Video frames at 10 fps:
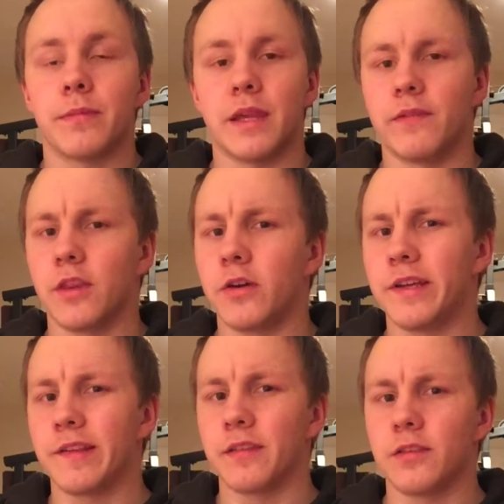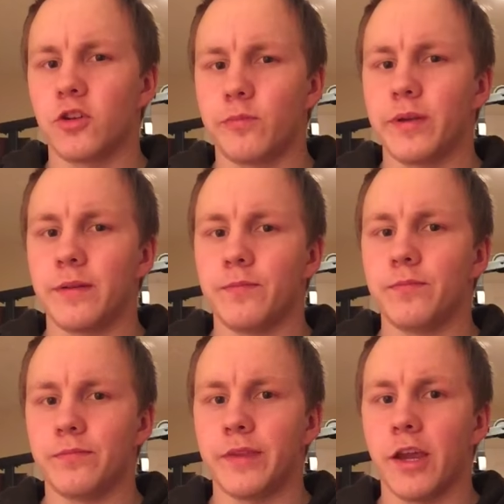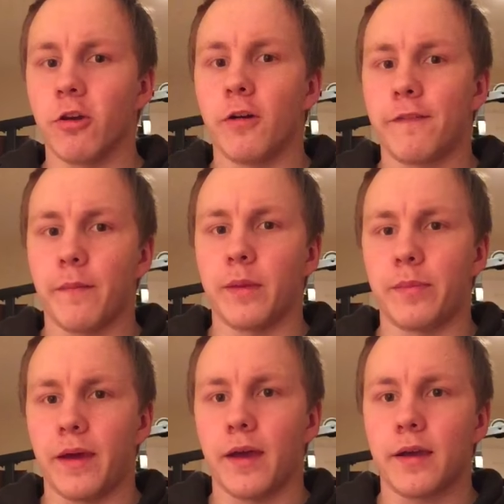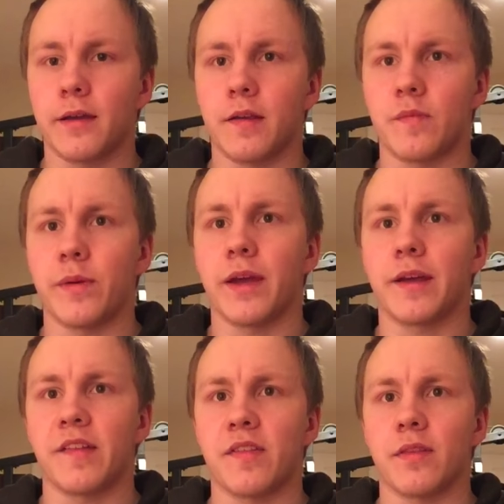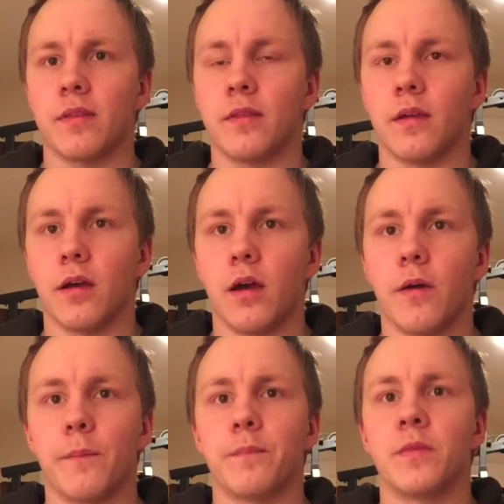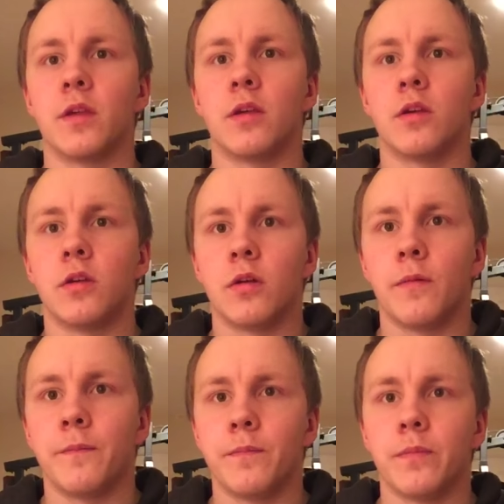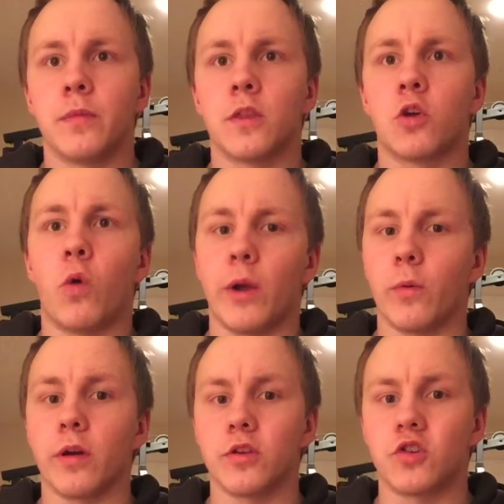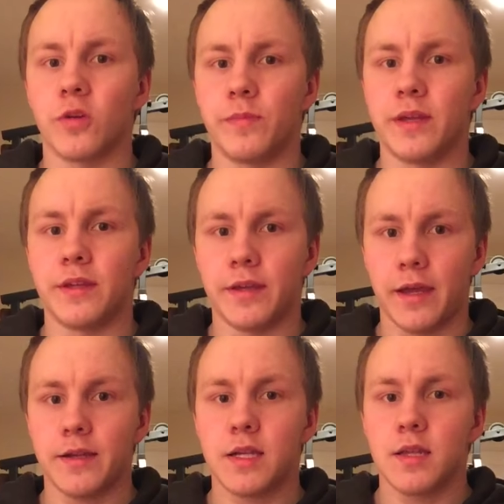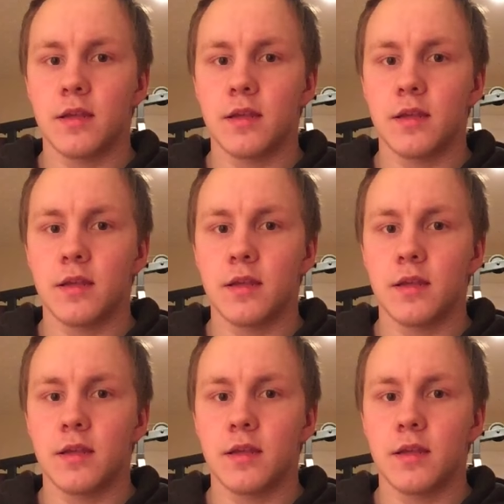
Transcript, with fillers: Even though he is a little bit narrow from the back, his back isn't um, quite where it should be yet.